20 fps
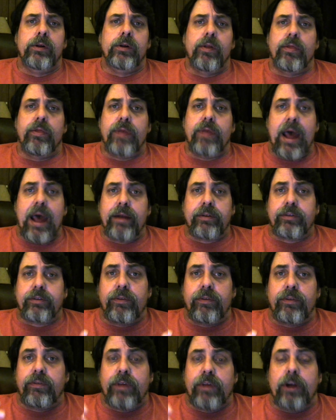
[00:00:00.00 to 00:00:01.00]
that
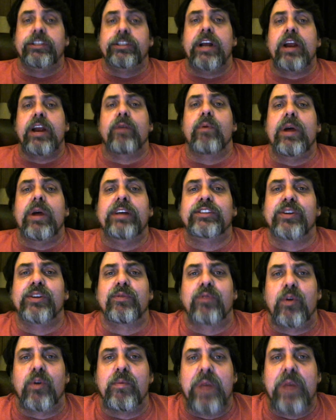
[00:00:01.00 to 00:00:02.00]
there's any reason
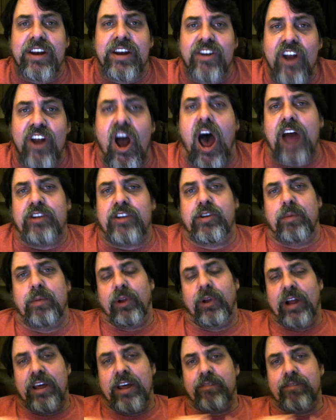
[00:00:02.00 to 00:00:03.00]
for me not to
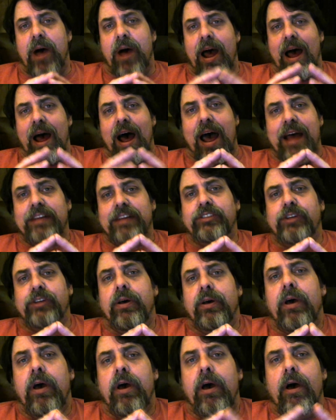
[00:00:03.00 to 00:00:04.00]
believe my eyes.
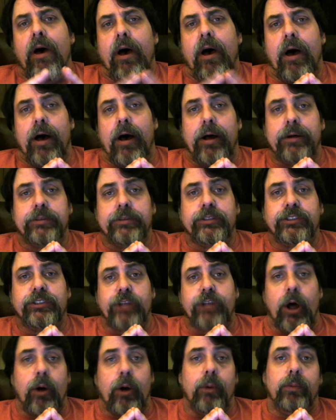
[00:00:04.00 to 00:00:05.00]

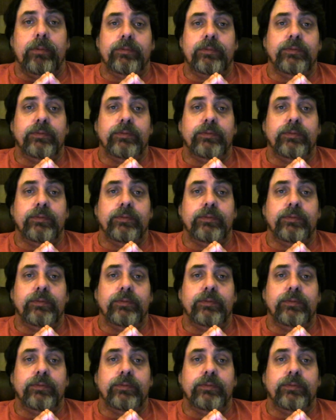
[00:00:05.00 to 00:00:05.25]
So